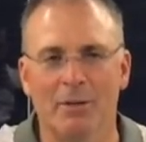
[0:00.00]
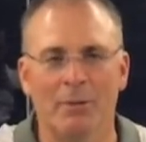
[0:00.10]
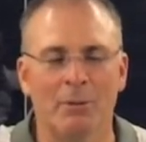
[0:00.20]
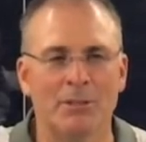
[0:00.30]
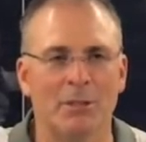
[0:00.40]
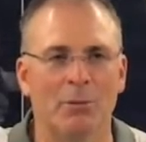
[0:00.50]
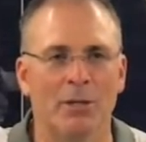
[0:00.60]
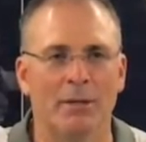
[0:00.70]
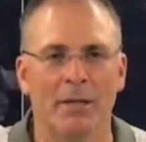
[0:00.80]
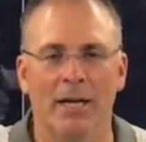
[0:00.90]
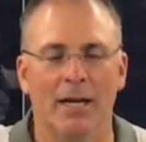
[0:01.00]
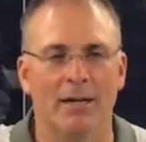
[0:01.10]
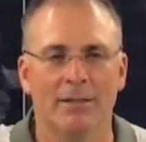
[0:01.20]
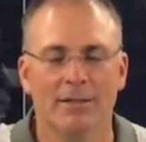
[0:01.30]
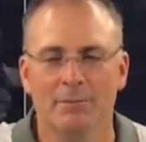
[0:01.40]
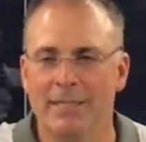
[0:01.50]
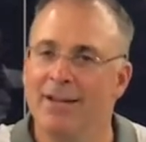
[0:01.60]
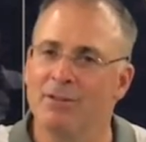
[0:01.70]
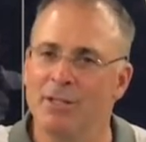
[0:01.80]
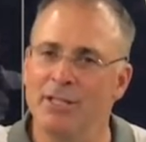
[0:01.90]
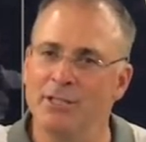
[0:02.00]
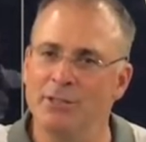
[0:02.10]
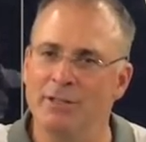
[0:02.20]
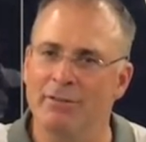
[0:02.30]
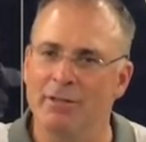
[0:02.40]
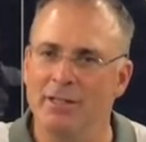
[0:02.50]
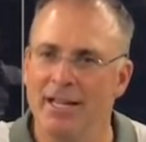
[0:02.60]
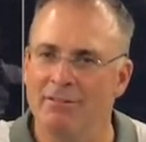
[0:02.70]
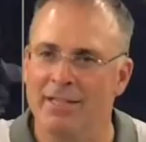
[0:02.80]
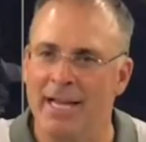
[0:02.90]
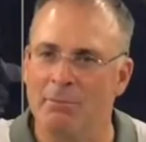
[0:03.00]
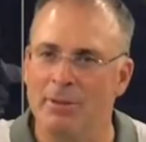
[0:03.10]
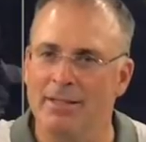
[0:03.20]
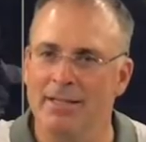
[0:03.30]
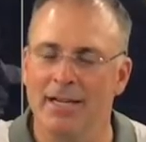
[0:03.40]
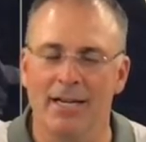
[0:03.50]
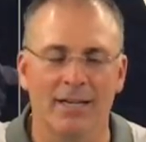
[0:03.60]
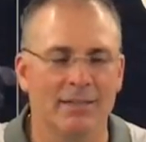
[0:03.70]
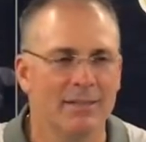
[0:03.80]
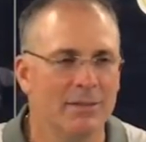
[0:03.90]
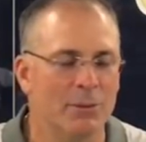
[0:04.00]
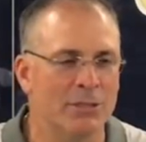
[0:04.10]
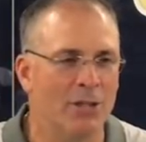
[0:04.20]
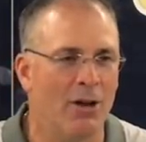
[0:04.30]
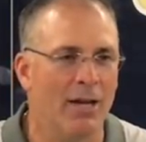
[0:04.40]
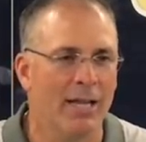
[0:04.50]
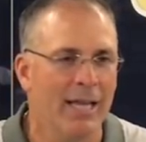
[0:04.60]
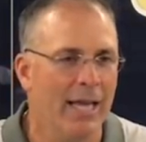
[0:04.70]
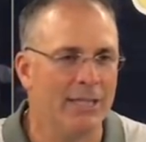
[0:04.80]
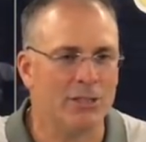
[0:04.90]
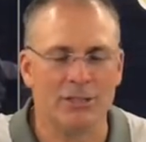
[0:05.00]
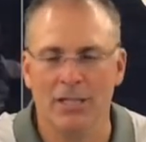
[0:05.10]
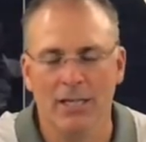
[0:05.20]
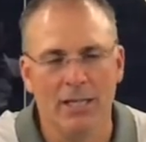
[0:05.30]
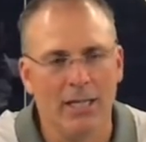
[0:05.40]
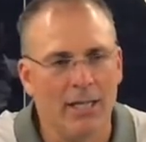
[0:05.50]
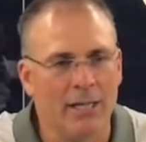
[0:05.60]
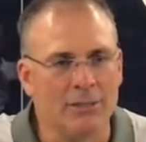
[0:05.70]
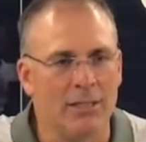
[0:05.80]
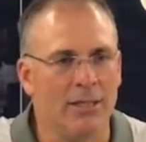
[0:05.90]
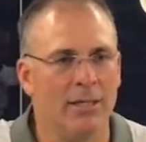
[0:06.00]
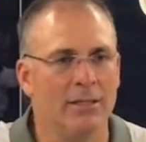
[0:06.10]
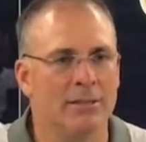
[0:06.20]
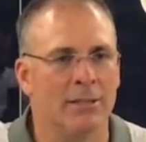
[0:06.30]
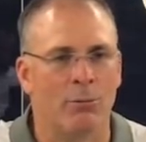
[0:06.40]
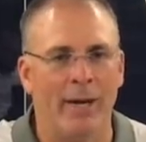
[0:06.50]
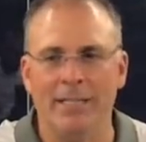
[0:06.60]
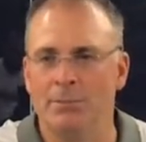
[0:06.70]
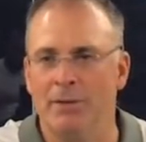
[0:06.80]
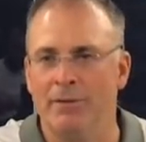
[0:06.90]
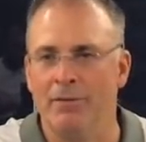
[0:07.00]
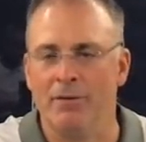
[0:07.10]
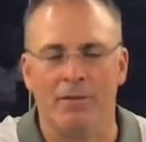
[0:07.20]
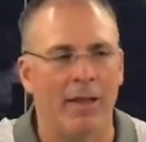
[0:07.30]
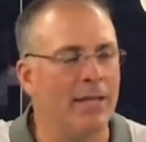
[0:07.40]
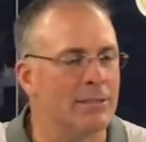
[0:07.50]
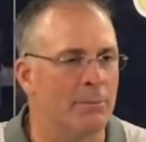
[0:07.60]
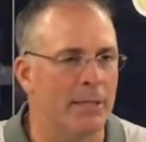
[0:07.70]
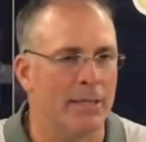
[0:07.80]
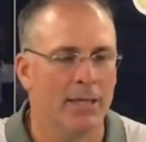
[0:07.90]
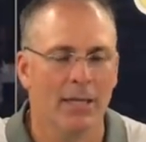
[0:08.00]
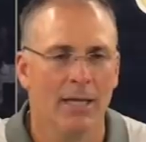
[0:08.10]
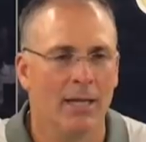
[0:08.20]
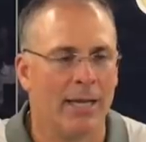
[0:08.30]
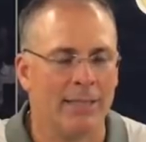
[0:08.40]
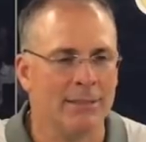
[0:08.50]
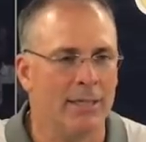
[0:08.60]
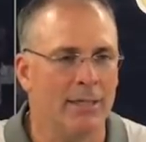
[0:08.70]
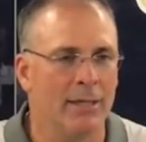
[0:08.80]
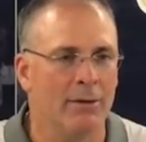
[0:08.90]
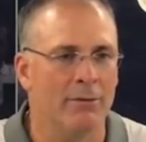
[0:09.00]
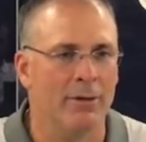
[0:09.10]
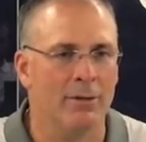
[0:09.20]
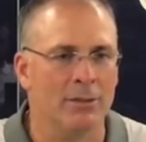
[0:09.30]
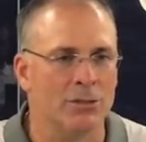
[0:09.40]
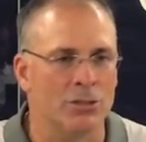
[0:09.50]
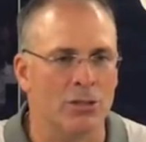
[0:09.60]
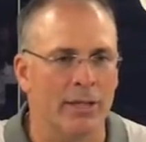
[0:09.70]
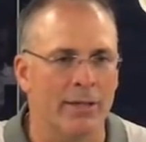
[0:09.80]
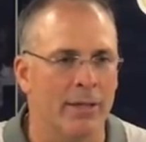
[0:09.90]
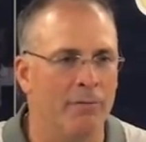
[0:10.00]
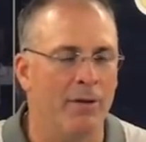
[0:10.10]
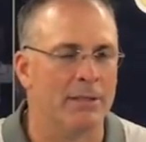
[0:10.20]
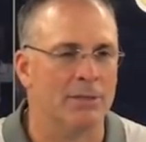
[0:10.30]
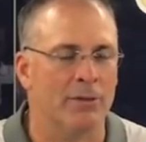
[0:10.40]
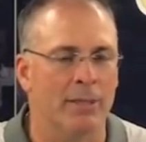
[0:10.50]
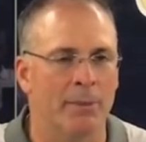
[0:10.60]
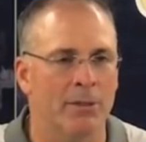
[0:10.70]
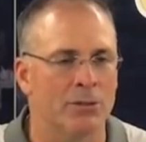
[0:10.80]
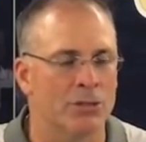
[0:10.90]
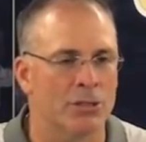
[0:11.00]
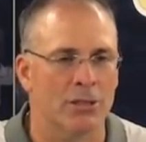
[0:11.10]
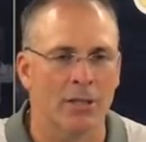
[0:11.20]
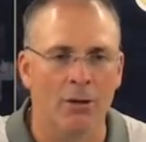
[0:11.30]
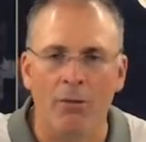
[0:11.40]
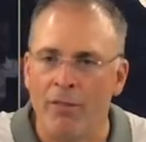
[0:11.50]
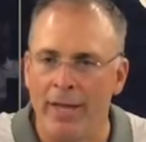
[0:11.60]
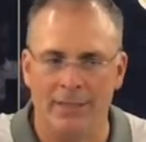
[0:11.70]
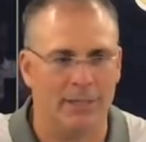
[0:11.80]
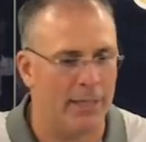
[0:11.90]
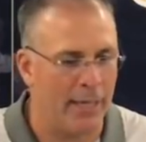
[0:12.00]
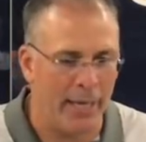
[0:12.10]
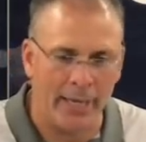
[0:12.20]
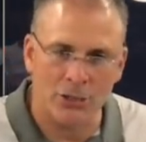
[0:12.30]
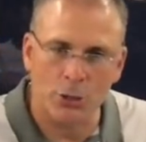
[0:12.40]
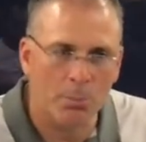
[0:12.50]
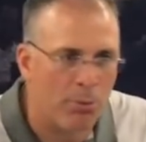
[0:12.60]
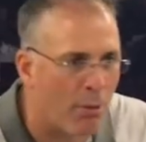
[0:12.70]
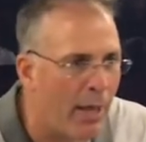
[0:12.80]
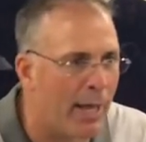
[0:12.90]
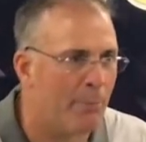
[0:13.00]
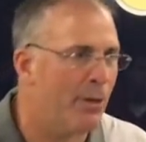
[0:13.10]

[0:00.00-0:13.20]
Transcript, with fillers: You wish it would. Uh, we covered a tee shoot every every time we uh, we saw it. It's just it's a it's an arrangement of different things. I mean, like I said, you know, let's just look at defensively. I mean, there's just little things each play.